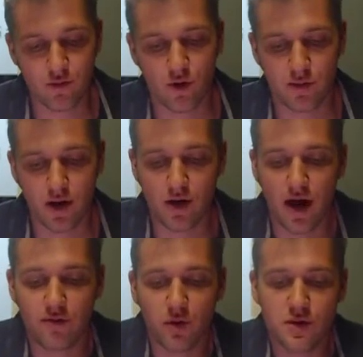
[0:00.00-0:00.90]
form. And
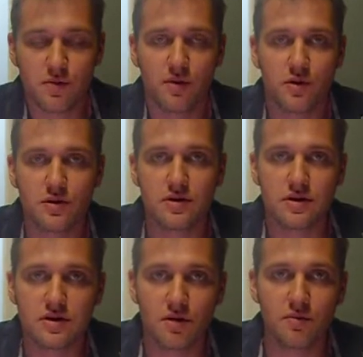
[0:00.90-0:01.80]
I've always been
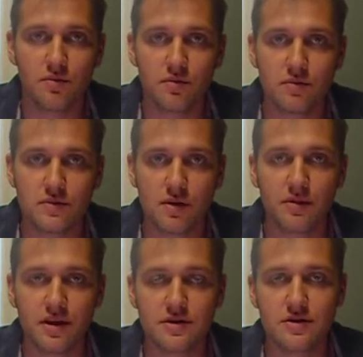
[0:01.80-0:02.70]
amused because
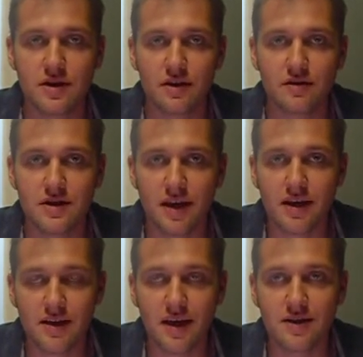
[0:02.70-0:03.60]
some places it'll say
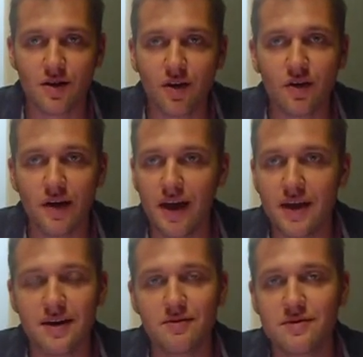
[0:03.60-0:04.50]
it contains all
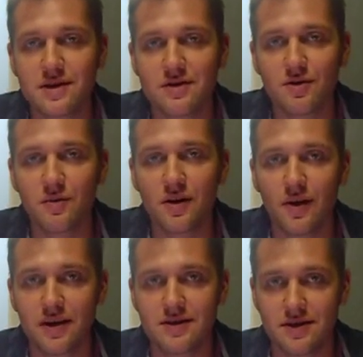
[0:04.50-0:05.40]
8 essential amino
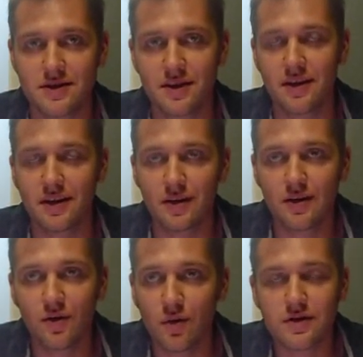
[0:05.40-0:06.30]
acids.
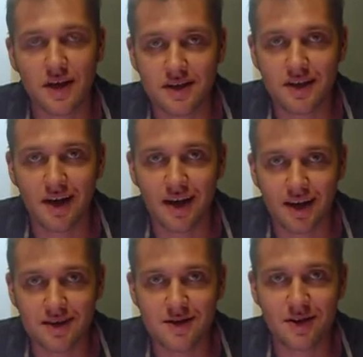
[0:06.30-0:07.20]
Well, there's actually
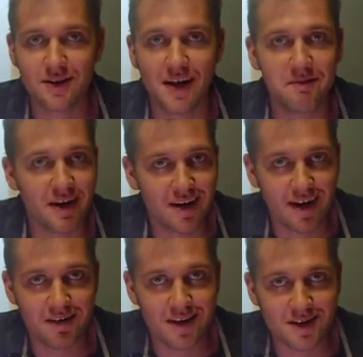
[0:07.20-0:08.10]
9, so I'm
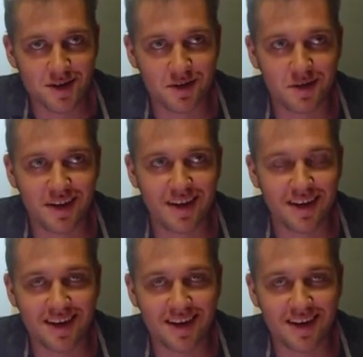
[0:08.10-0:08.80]
not sure